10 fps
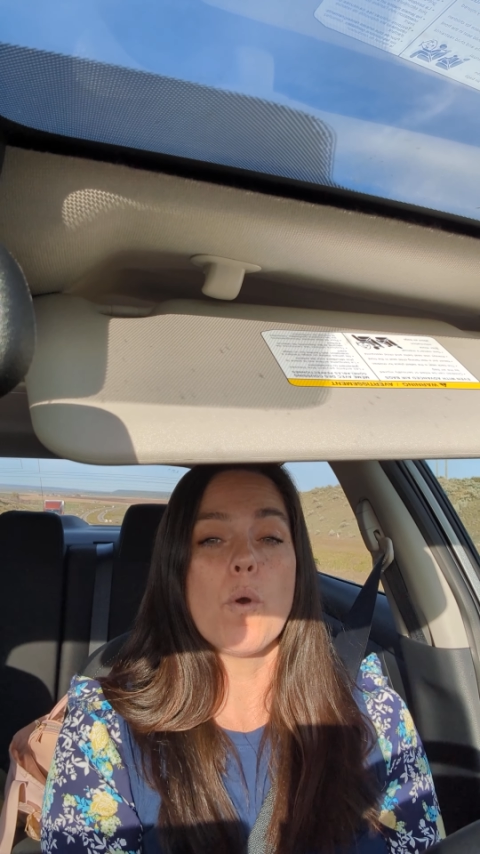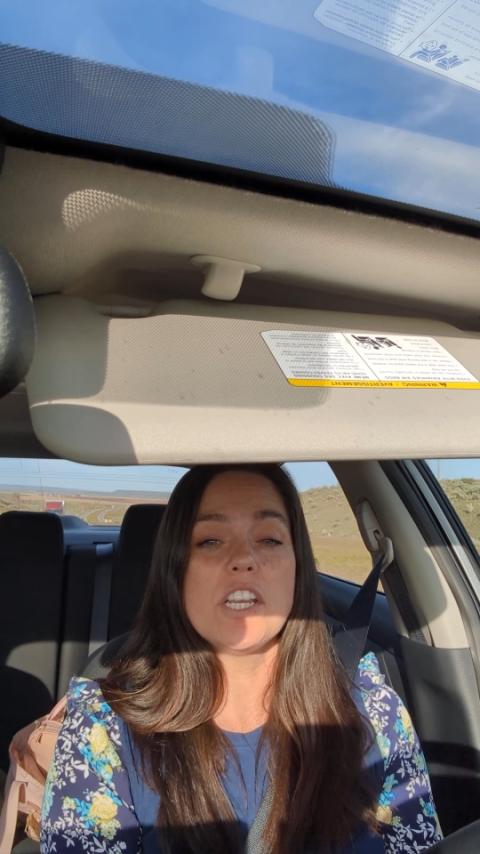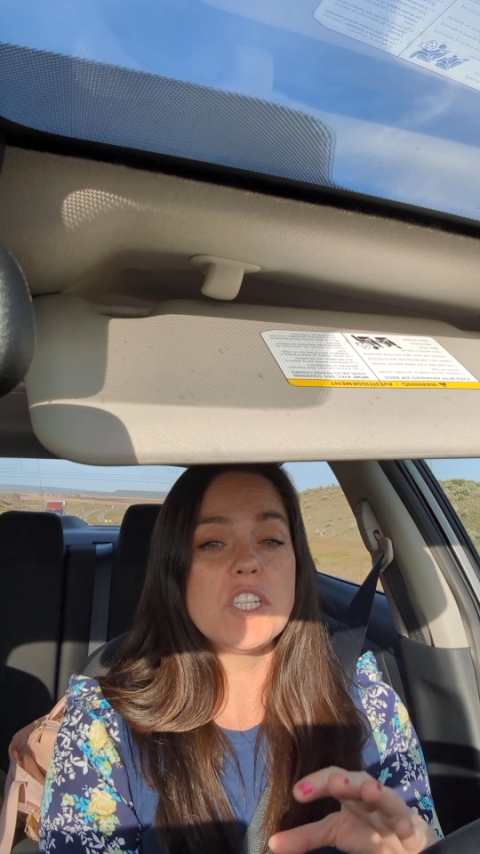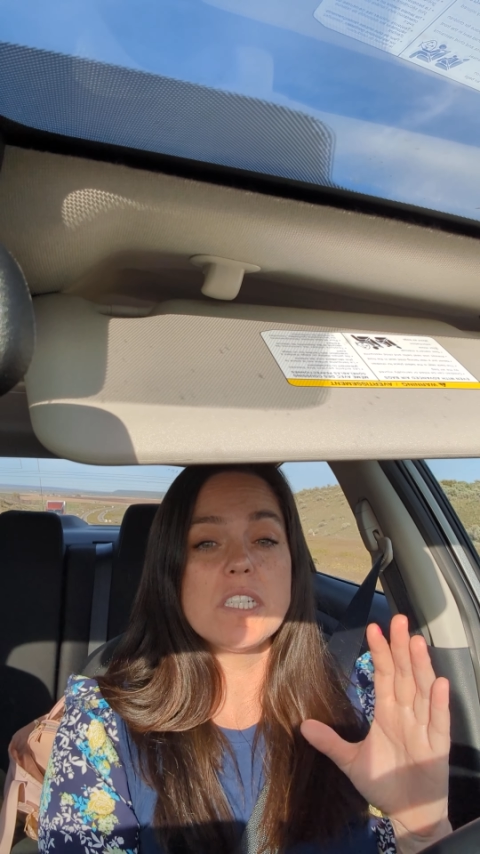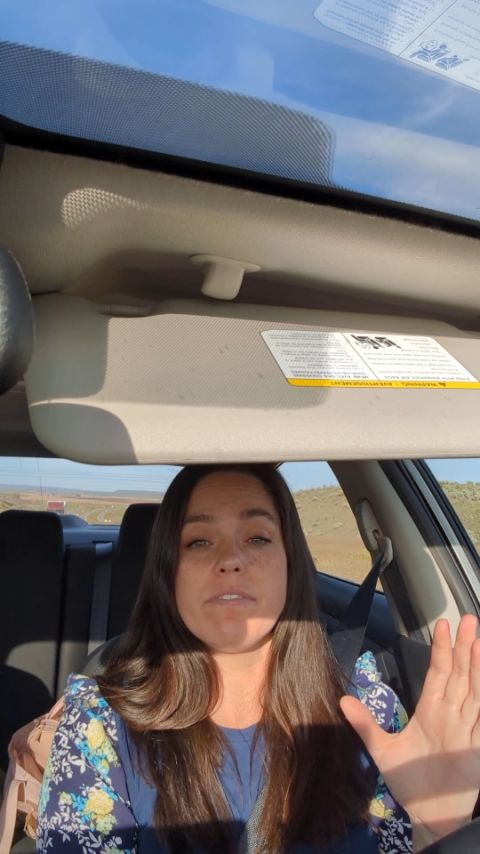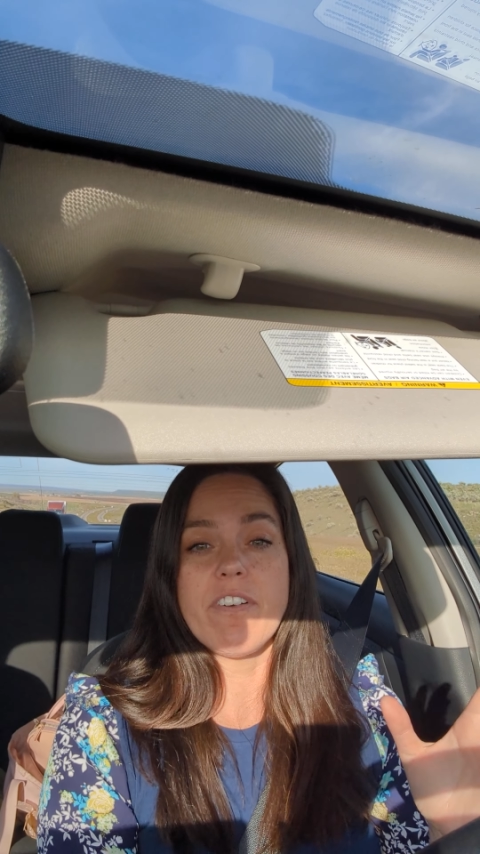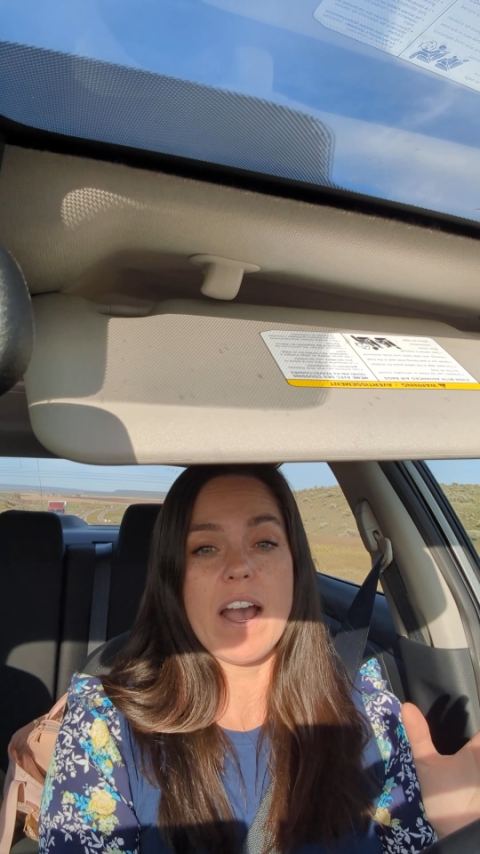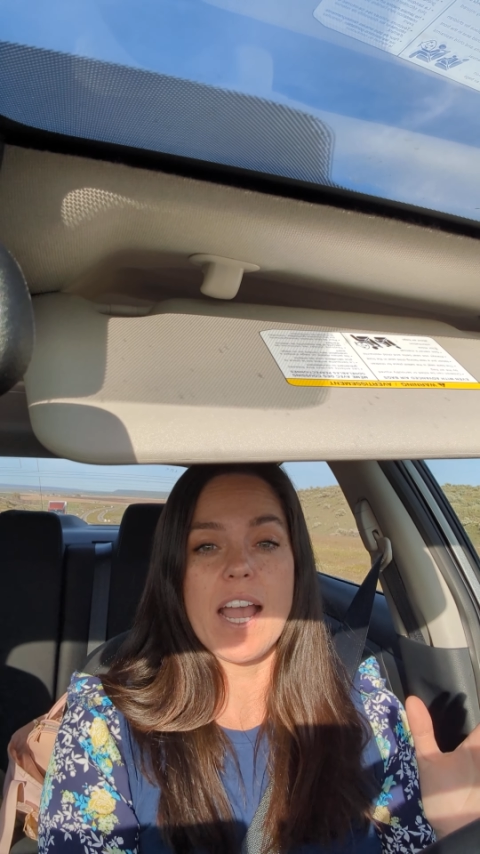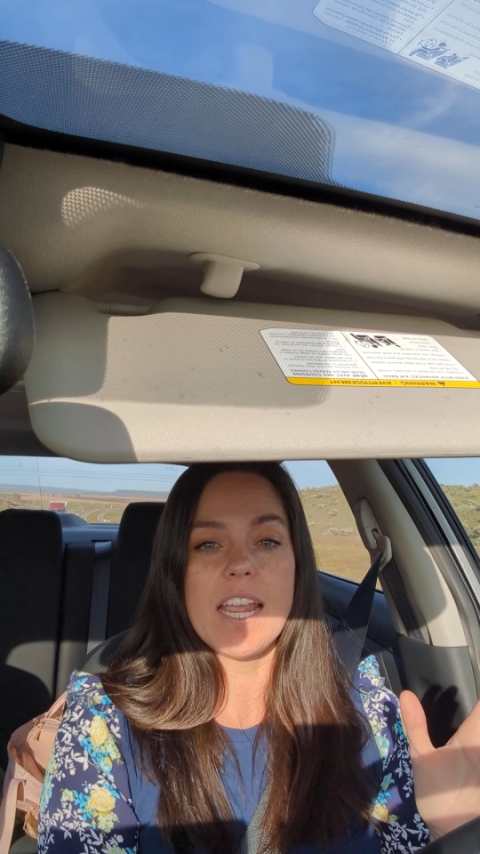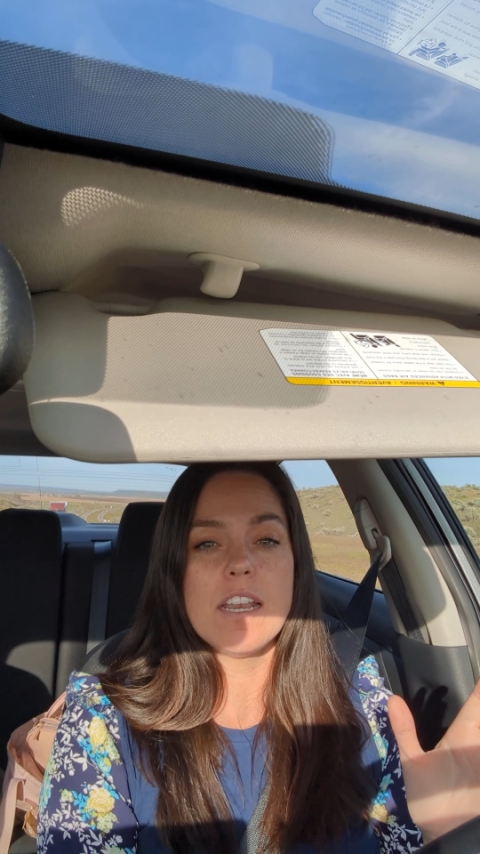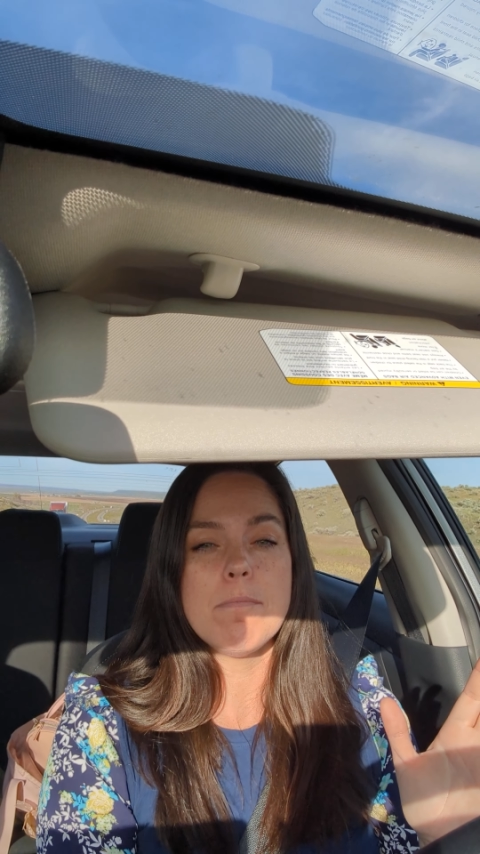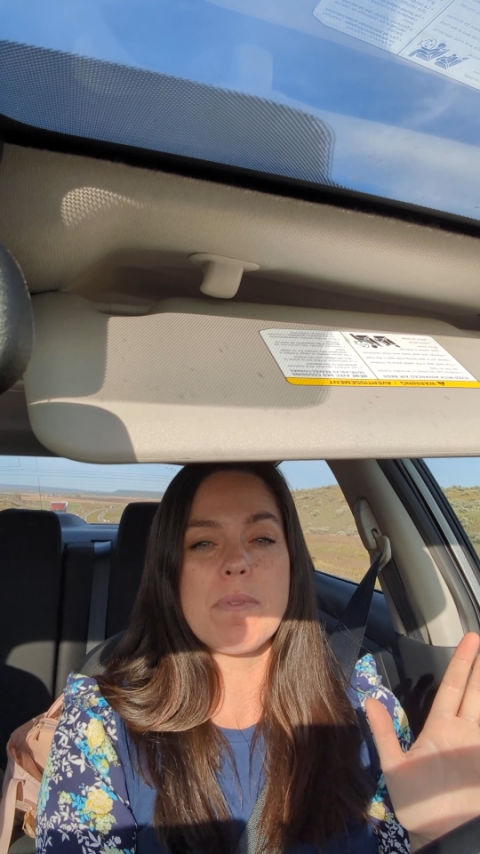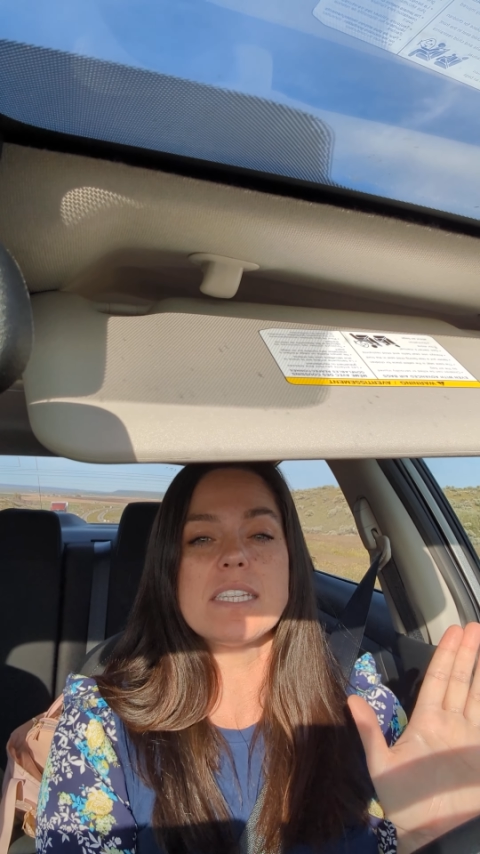which is fine.